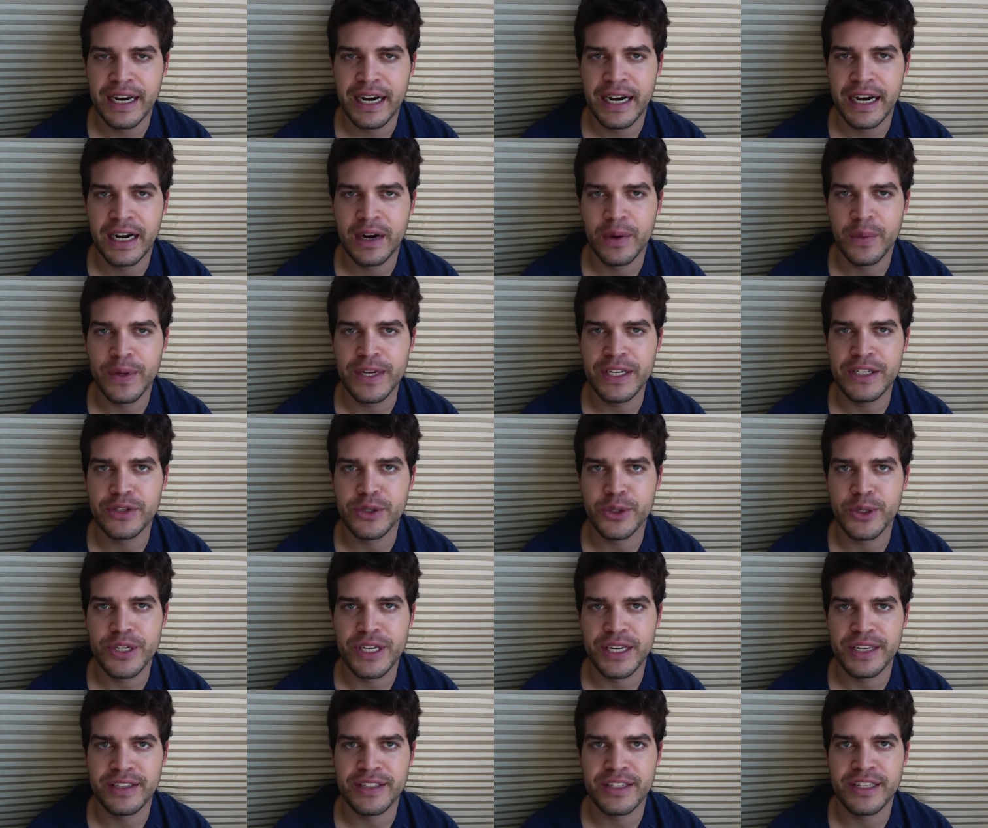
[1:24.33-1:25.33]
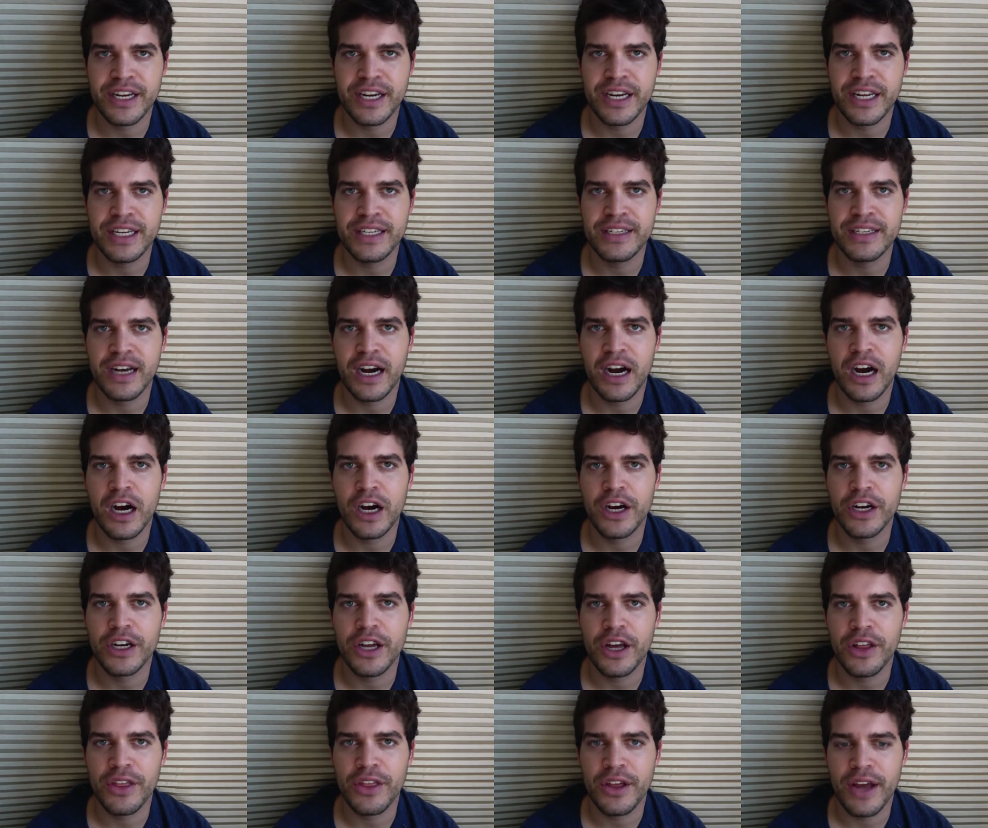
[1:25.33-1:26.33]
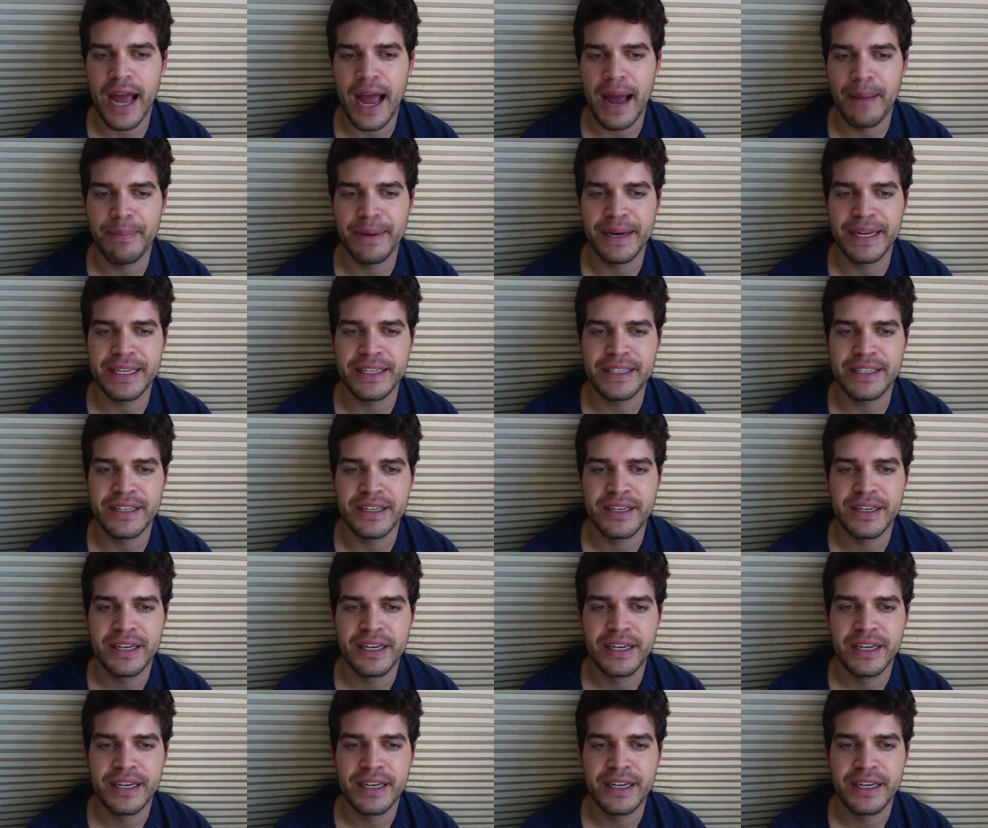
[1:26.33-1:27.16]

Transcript: uh, research and studies on the happenings,